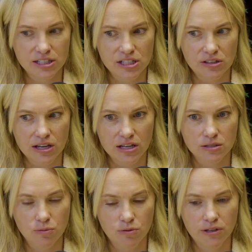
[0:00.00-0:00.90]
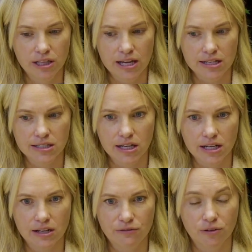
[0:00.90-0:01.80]
do this. We're really
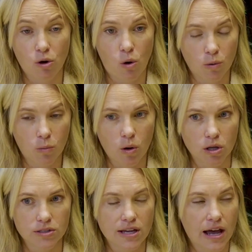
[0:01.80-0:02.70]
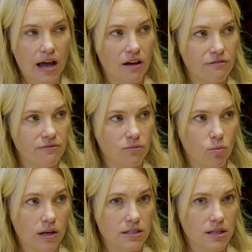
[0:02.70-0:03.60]
excited for Cornwall to have
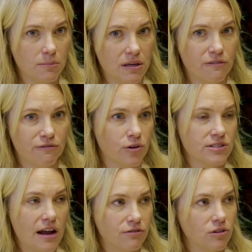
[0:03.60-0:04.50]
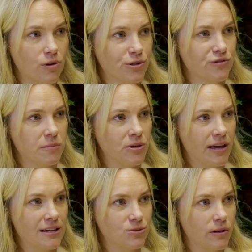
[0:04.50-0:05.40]
what is going to be the first ever launch from
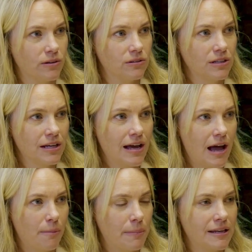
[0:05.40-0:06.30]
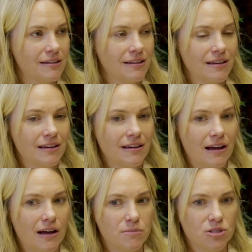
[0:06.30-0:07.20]
UK soil happen.
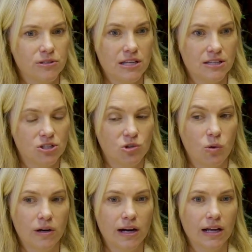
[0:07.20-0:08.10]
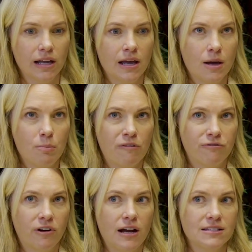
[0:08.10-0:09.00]
Um, so it's historic. But
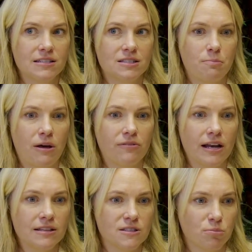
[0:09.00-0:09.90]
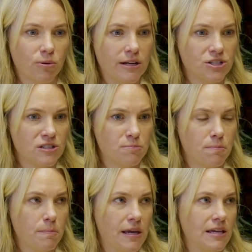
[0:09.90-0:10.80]
for us, it's about that inspiration
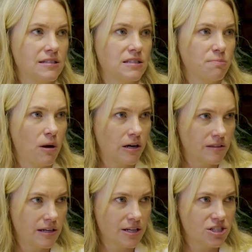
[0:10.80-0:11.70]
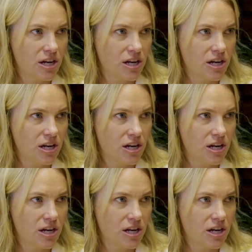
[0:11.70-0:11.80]
piece, inspiring the next